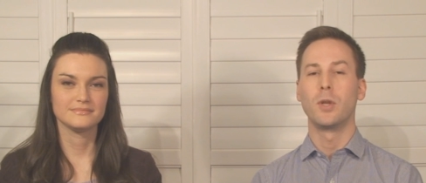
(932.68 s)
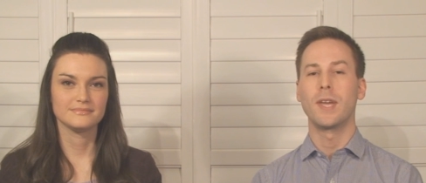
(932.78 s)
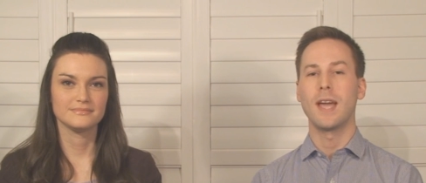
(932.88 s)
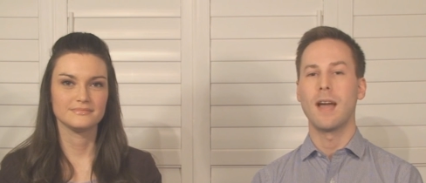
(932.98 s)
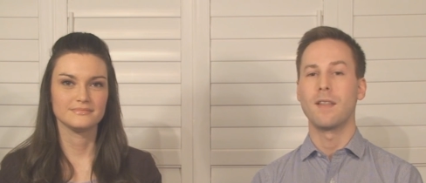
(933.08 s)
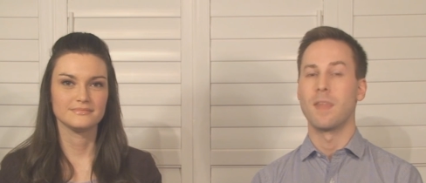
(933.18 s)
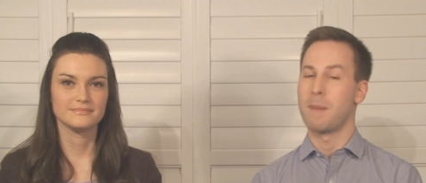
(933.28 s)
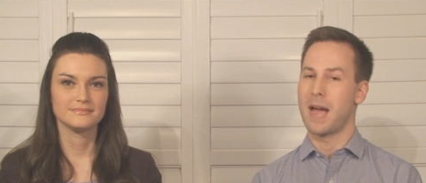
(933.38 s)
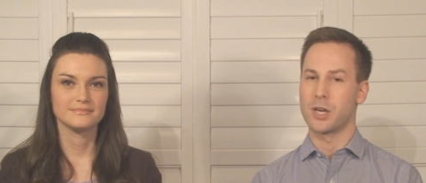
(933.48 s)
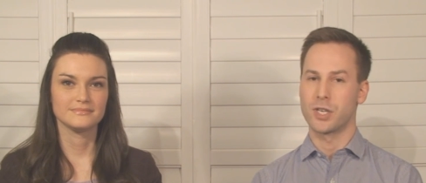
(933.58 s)
Speaker 1: be looking at The
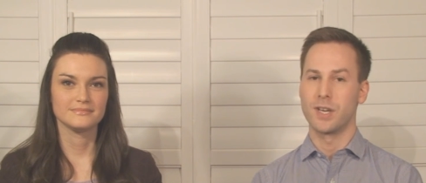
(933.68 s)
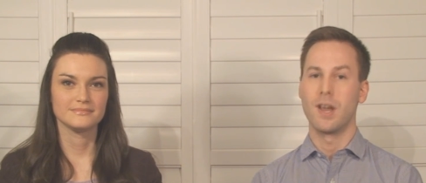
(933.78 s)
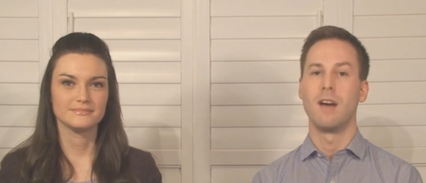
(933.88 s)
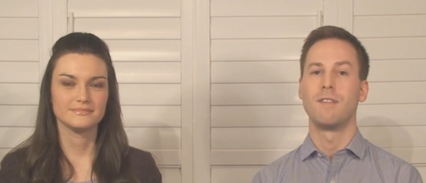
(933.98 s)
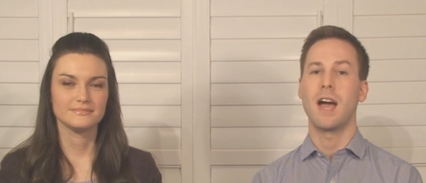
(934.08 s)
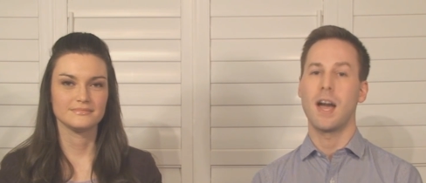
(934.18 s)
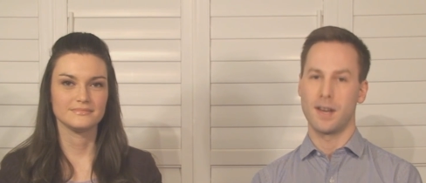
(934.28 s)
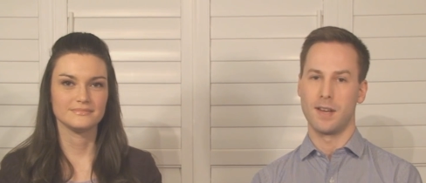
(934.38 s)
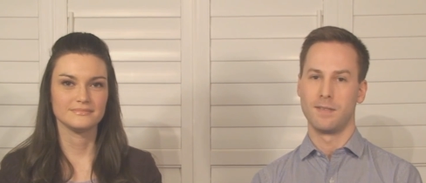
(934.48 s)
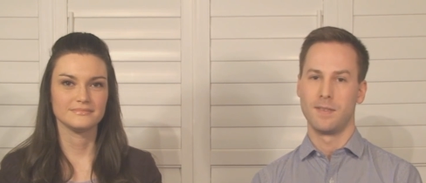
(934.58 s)
Passion of
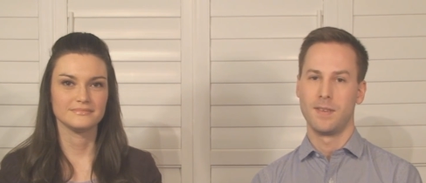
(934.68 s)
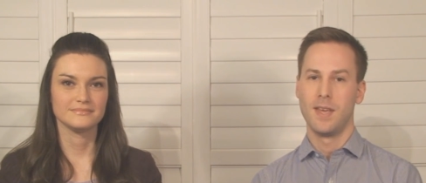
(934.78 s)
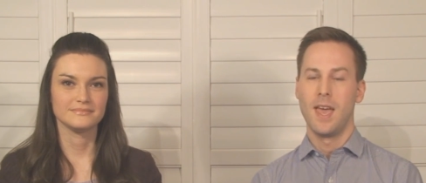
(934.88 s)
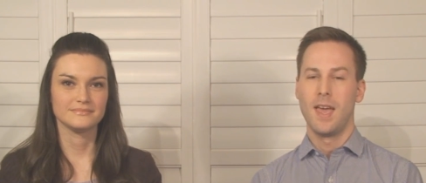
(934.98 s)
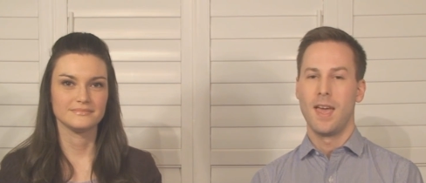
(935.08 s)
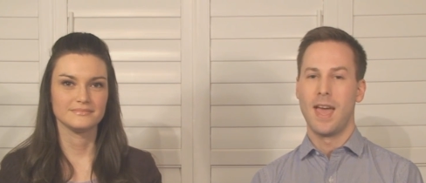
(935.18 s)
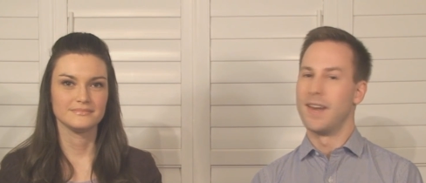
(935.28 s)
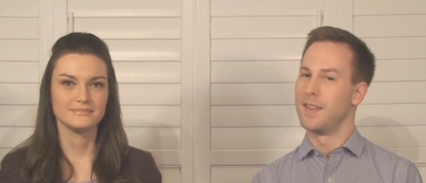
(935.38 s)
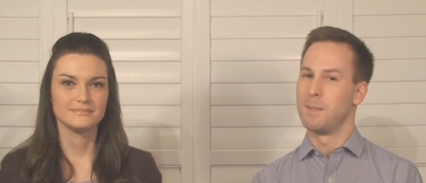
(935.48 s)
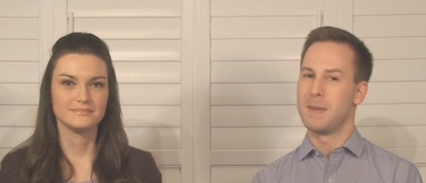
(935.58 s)
Anna.
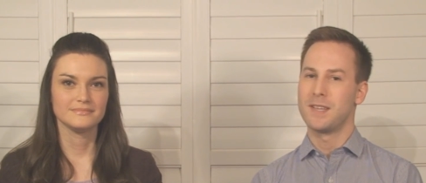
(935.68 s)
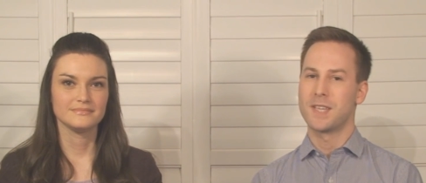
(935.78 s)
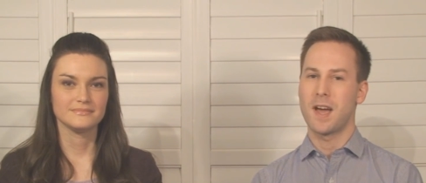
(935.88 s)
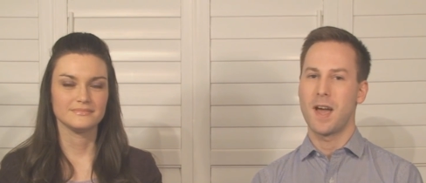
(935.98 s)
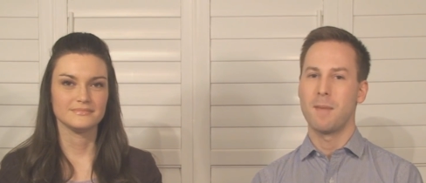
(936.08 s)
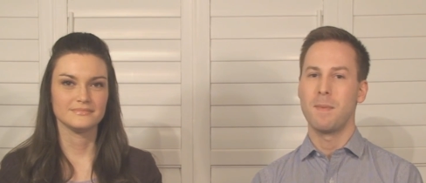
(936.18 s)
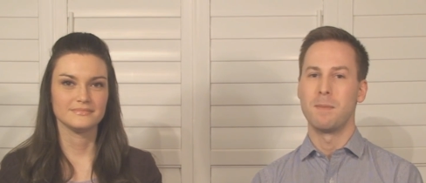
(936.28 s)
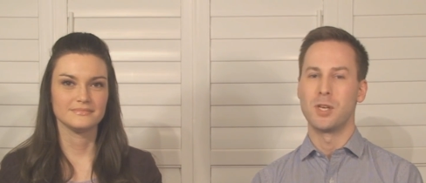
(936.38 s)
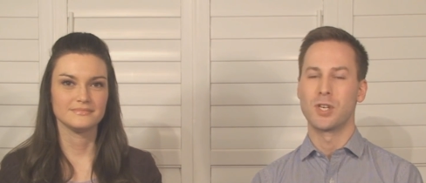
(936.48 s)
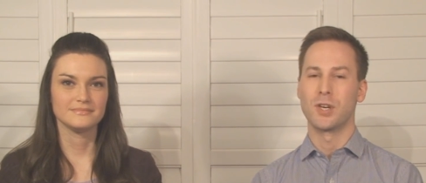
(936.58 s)
And in the meantime,
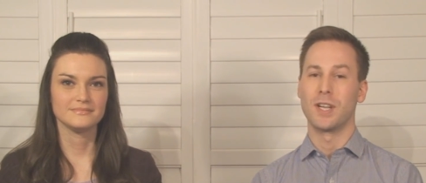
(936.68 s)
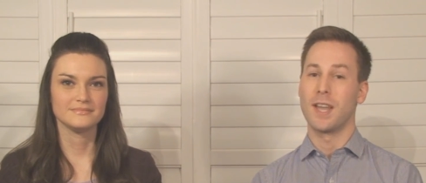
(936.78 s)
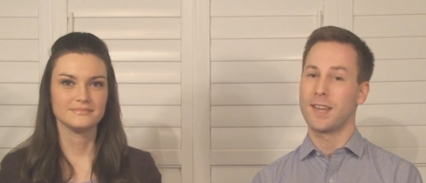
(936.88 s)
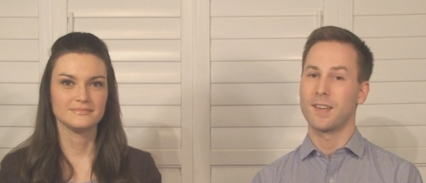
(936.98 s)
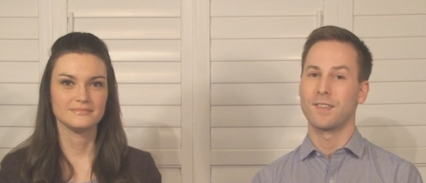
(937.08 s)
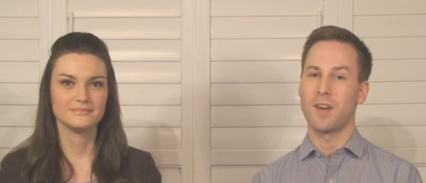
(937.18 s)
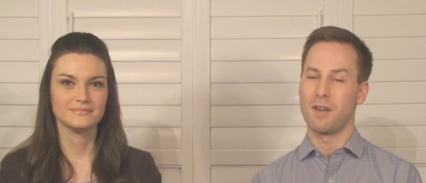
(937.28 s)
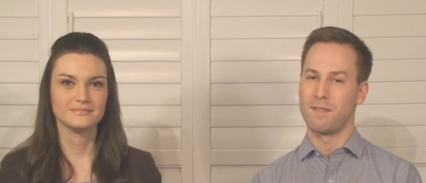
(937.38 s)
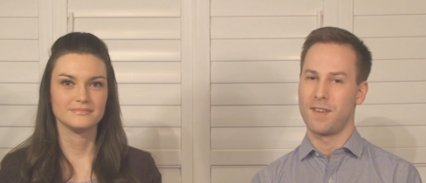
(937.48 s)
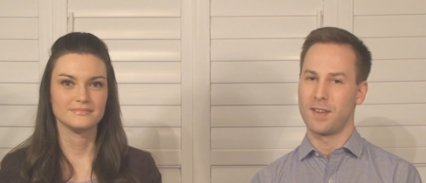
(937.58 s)
be sure to like us
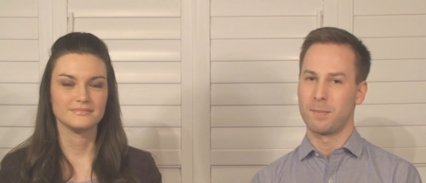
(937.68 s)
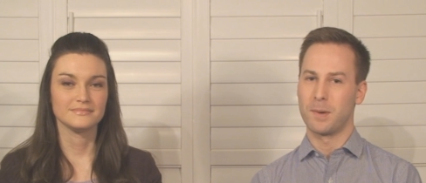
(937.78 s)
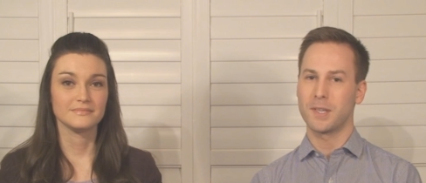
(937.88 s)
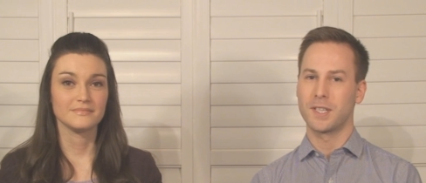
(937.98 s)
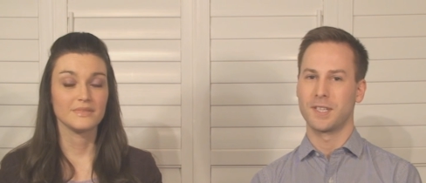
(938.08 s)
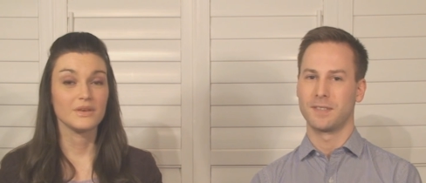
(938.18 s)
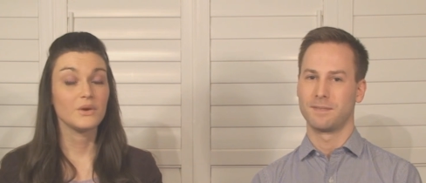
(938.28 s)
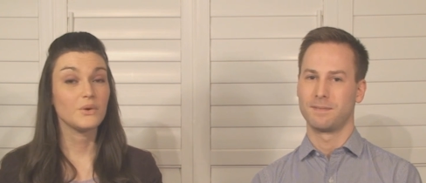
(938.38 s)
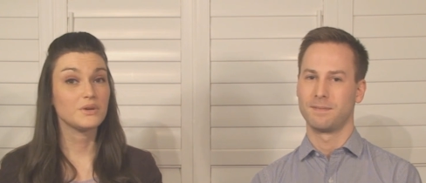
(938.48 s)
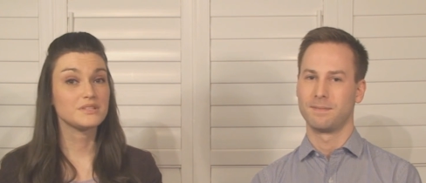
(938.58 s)
on Facebook
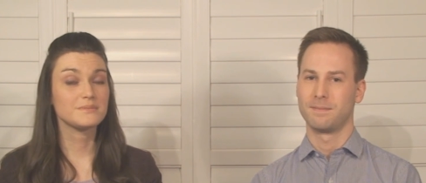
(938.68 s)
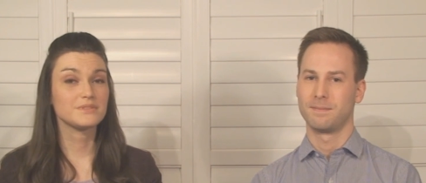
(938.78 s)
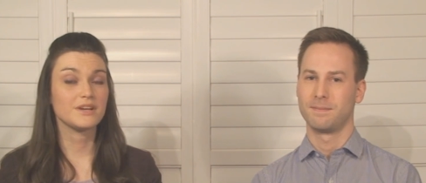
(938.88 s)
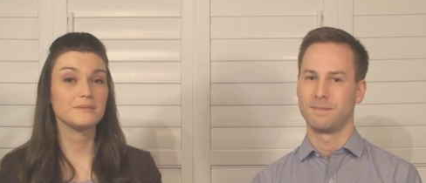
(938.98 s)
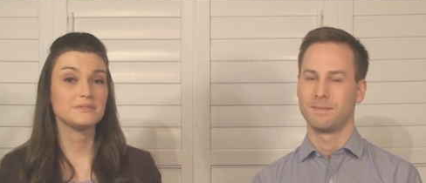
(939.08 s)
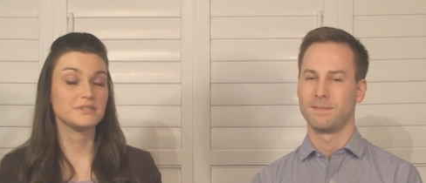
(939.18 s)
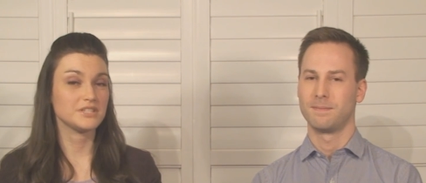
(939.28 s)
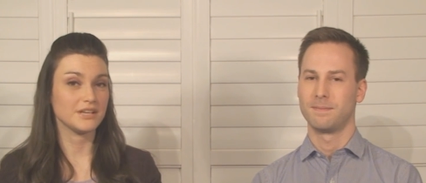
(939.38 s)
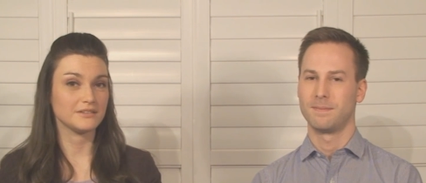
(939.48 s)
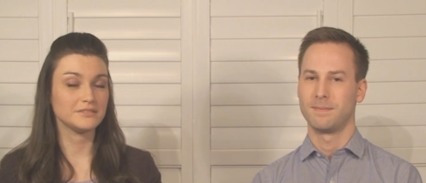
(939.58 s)
Speaker 2: or subscribe to our
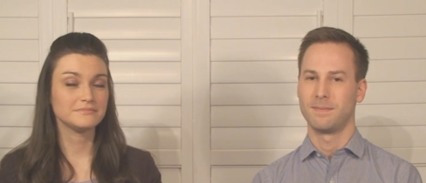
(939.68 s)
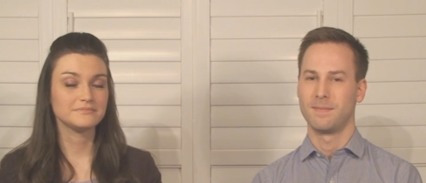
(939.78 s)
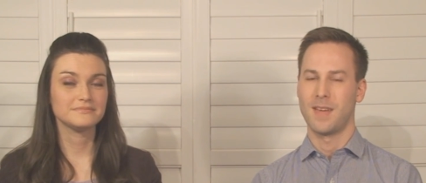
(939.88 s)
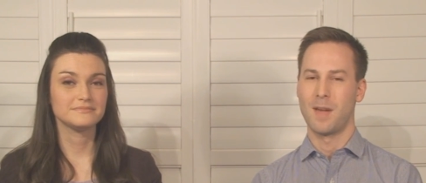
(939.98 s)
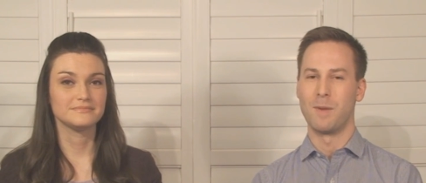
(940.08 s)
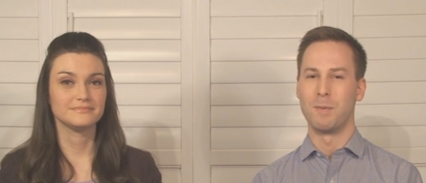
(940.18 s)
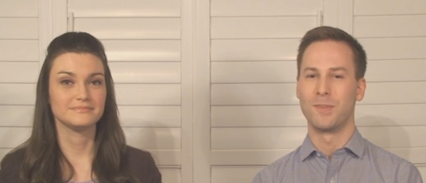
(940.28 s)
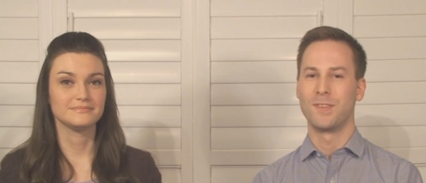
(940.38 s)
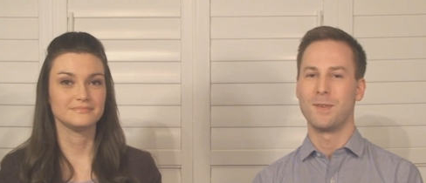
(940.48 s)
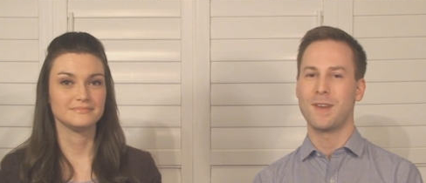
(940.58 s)
channel
Speaker 1: and we
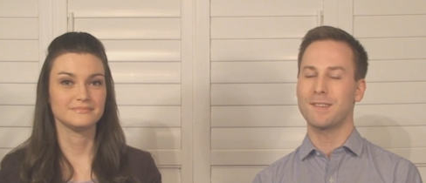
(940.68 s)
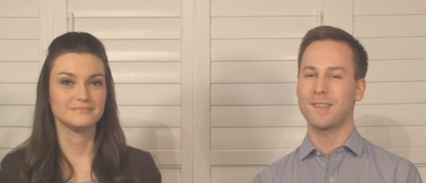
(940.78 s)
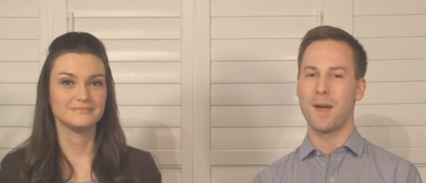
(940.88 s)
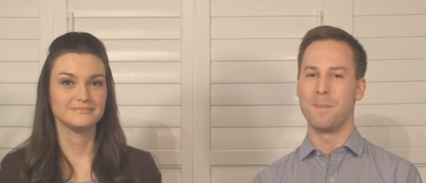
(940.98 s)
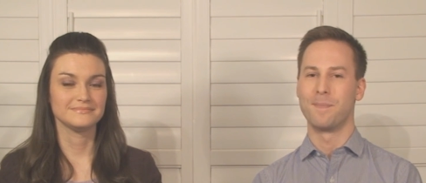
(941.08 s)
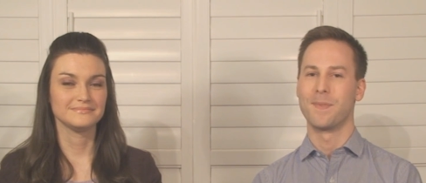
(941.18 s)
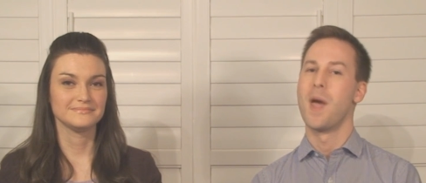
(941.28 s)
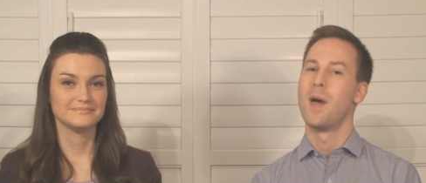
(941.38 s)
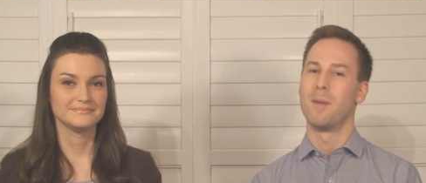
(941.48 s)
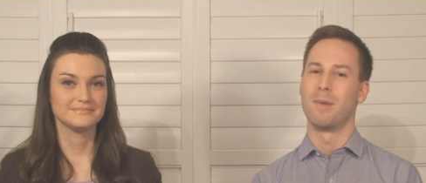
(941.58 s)
will see you next time
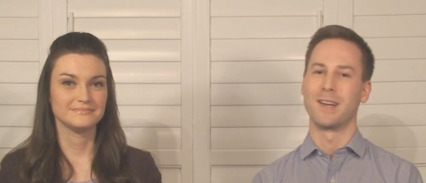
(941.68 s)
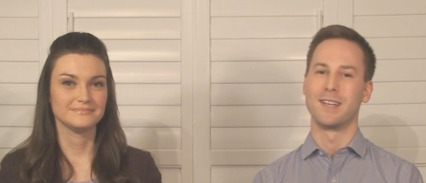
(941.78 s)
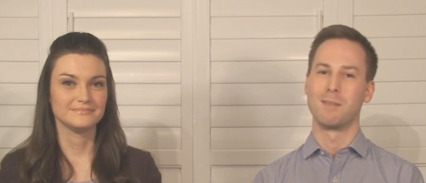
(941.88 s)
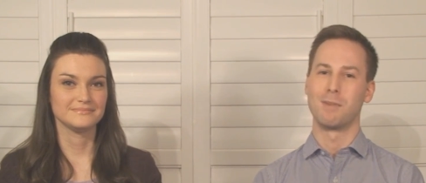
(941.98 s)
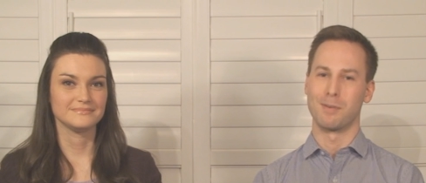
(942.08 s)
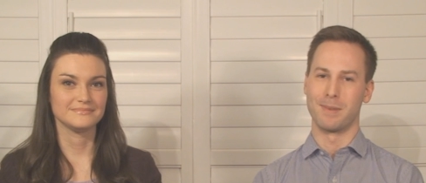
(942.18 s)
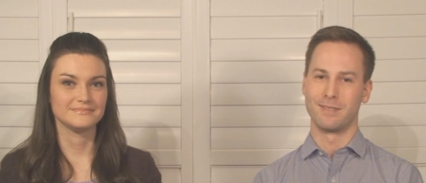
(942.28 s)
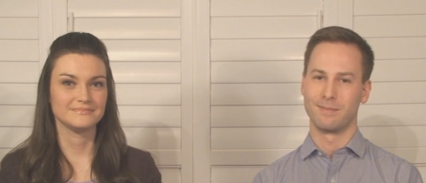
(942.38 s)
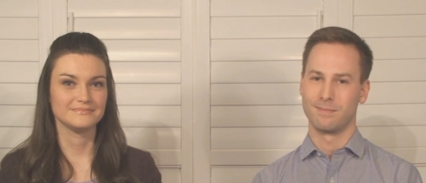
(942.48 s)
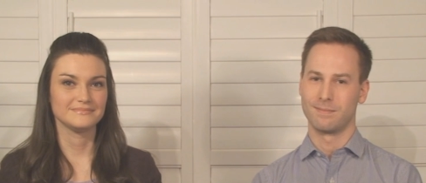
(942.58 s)
on Breaking Down Bergman.